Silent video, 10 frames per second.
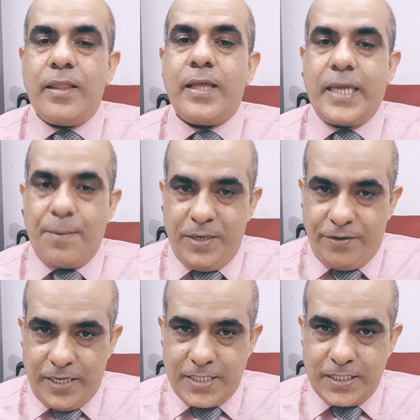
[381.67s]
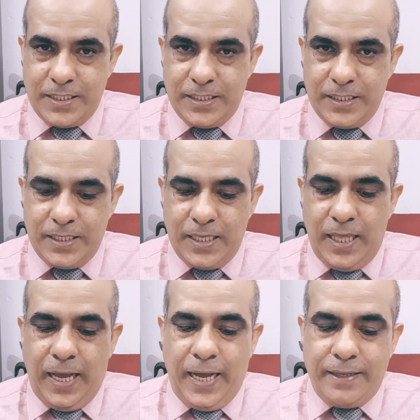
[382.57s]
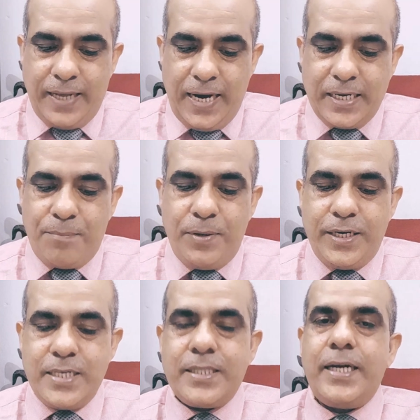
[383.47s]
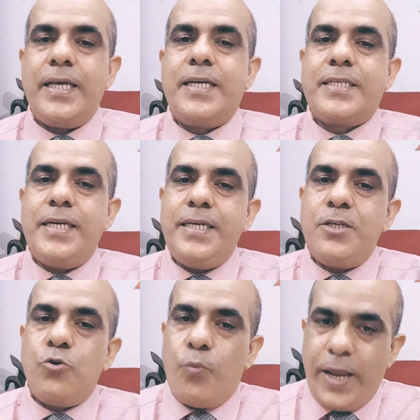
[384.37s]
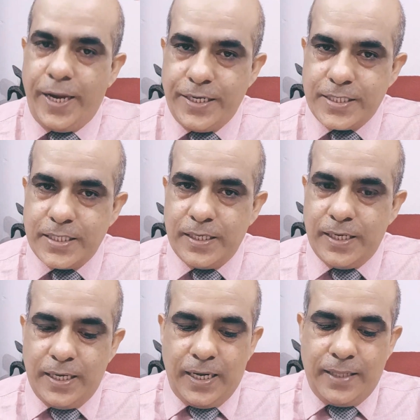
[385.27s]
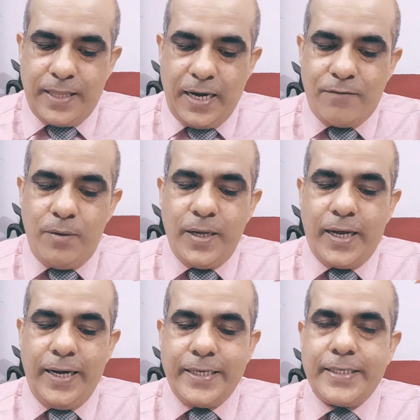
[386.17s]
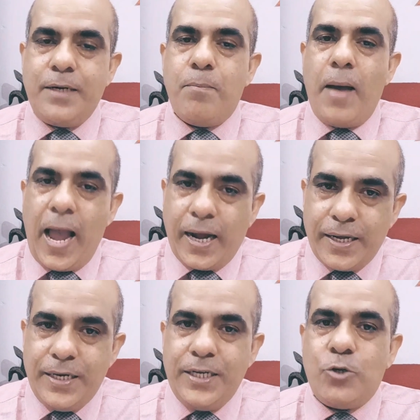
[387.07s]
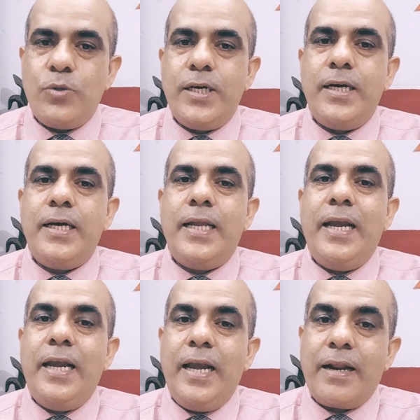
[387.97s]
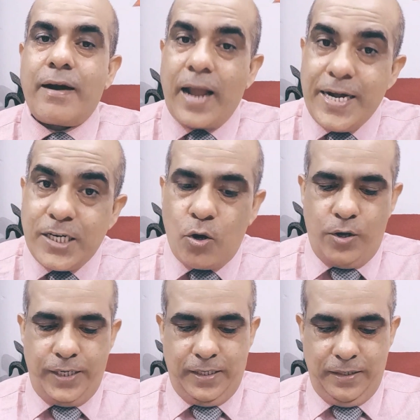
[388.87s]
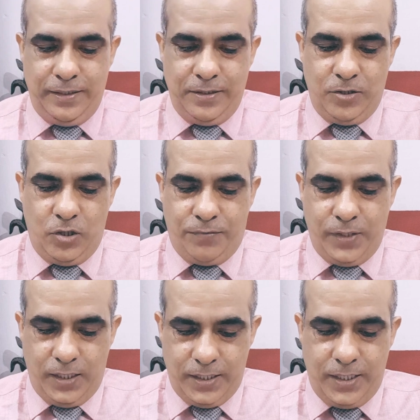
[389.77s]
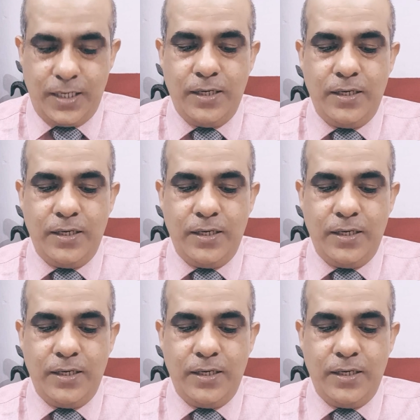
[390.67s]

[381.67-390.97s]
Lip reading: the capillaries, and that capillaries that extend into veins, and that will be collected back into the right auricle of the heart,